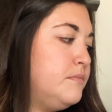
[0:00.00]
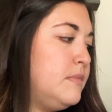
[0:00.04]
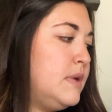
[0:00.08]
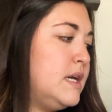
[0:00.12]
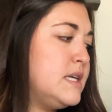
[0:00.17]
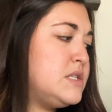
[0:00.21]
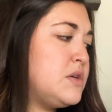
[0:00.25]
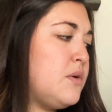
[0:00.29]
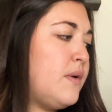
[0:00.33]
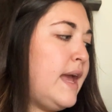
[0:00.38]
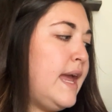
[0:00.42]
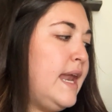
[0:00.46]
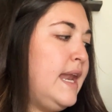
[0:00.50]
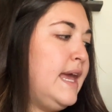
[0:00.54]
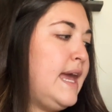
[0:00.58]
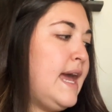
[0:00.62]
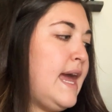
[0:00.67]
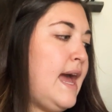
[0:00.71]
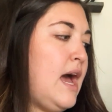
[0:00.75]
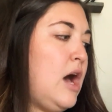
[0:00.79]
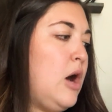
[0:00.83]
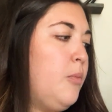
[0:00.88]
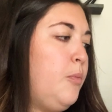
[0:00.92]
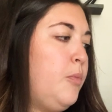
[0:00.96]
It's okay to
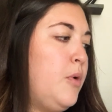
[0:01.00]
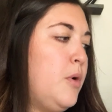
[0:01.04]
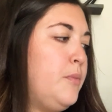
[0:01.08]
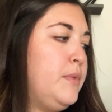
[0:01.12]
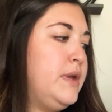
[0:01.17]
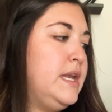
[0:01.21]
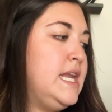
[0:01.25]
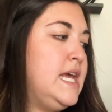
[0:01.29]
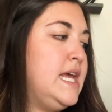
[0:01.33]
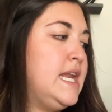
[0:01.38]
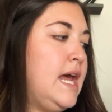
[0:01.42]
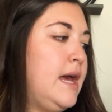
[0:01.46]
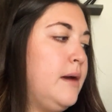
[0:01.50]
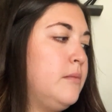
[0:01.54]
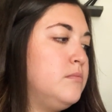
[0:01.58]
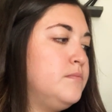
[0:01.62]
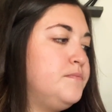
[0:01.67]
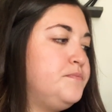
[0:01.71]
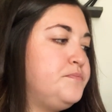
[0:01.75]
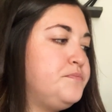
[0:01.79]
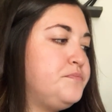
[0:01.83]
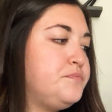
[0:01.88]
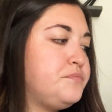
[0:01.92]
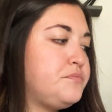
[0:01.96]
get help when we need it.
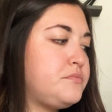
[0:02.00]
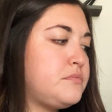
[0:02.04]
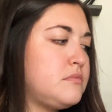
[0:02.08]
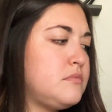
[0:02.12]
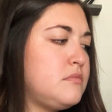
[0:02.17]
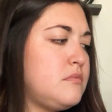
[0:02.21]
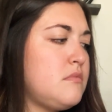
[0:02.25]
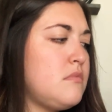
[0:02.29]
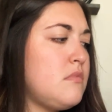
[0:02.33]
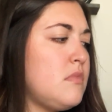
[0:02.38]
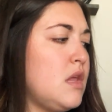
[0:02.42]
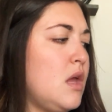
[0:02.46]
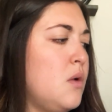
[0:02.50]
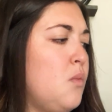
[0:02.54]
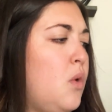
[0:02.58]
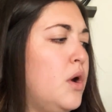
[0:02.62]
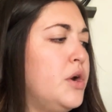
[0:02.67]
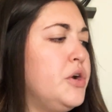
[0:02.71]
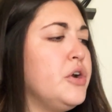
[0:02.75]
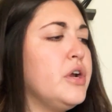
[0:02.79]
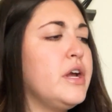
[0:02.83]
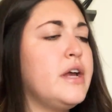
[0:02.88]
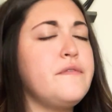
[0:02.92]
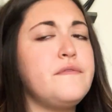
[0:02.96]

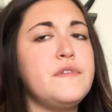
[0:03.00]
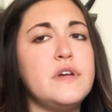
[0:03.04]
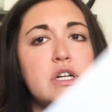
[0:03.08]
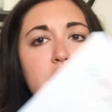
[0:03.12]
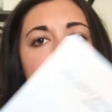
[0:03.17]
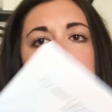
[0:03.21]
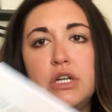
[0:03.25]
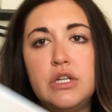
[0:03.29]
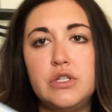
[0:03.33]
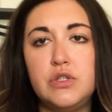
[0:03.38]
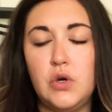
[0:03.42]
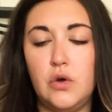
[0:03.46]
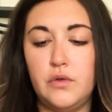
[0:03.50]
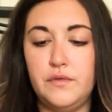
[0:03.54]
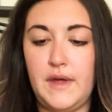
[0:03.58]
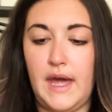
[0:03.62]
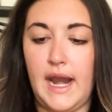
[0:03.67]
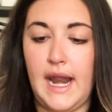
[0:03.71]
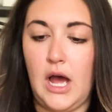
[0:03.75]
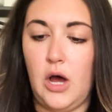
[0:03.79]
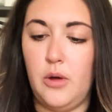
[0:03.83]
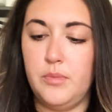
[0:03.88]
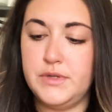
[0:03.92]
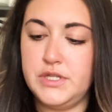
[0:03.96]
Wondering if there's an adult
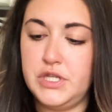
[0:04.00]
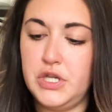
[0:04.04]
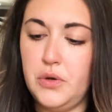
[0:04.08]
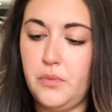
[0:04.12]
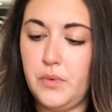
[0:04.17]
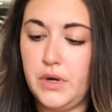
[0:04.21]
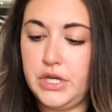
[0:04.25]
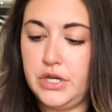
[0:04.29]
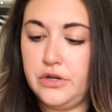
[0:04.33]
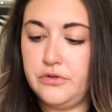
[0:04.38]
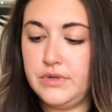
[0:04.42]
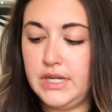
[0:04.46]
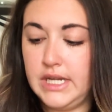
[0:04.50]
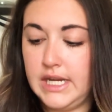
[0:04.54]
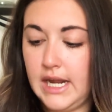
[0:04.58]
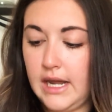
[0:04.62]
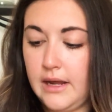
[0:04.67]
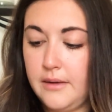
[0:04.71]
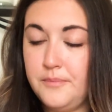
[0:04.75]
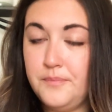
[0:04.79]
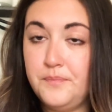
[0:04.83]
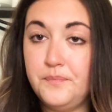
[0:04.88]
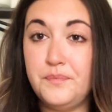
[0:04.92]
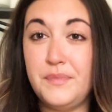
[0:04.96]
that helps you when you need
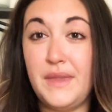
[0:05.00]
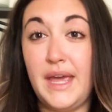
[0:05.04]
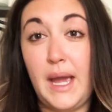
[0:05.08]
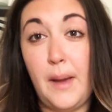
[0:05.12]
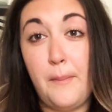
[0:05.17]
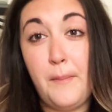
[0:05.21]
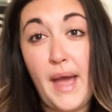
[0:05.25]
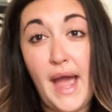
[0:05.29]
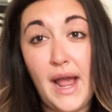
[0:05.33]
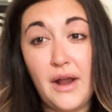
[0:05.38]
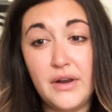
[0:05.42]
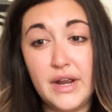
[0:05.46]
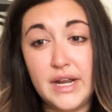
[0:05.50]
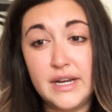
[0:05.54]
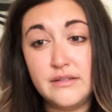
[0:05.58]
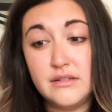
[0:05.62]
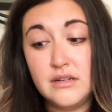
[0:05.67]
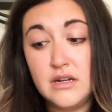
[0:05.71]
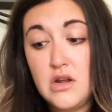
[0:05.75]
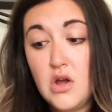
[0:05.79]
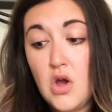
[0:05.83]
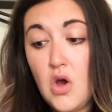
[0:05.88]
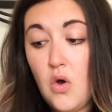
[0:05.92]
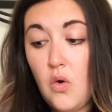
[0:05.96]
it, like a parent
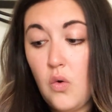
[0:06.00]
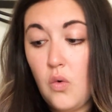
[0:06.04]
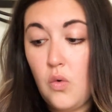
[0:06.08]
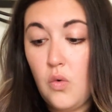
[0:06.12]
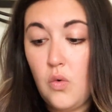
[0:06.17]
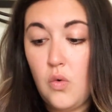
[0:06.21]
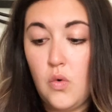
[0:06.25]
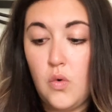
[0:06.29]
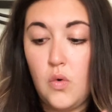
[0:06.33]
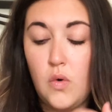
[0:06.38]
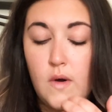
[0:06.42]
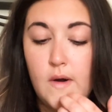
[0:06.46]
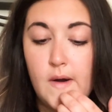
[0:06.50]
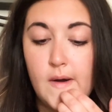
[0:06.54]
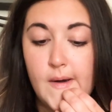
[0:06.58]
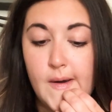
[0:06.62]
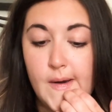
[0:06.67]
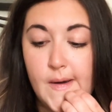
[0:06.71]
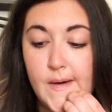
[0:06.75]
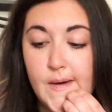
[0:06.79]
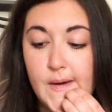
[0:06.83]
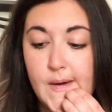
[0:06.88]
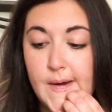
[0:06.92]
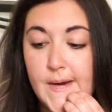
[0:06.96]

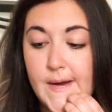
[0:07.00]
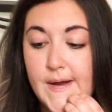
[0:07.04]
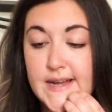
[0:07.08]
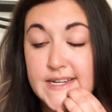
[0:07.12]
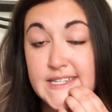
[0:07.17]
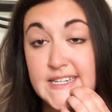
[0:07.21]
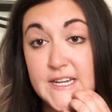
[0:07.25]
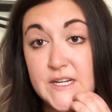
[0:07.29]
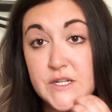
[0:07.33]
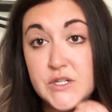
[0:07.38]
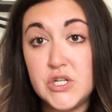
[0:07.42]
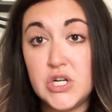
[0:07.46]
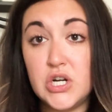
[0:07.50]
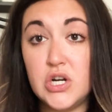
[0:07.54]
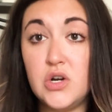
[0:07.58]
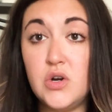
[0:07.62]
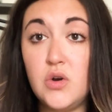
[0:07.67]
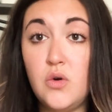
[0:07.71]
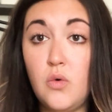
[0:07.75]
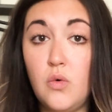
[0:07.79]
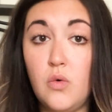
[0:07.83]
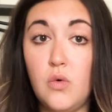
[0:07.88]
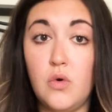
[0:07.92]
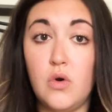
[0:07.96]
or a
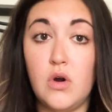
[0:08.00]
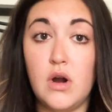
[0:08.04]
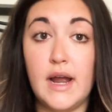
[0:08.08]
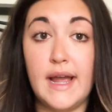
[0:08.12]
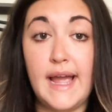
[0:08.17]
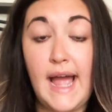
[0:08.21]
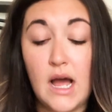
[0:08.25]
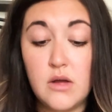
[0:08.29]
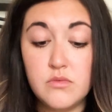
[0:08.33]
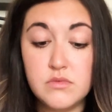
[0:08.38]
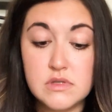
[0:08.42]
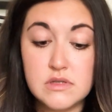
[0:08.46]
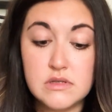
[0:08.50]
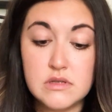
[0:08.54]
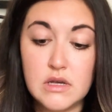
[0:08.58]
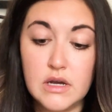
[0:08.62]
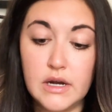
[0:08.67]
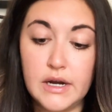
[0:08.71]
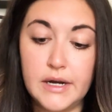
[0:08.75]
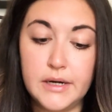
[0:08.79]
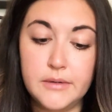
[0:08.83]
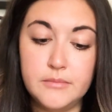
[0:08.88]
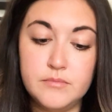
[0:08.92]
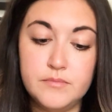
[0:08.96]
teacher or a
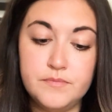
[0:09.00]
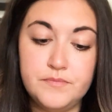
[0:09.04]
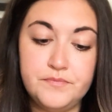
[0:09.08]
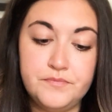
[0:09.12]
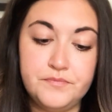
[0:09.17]
counselor.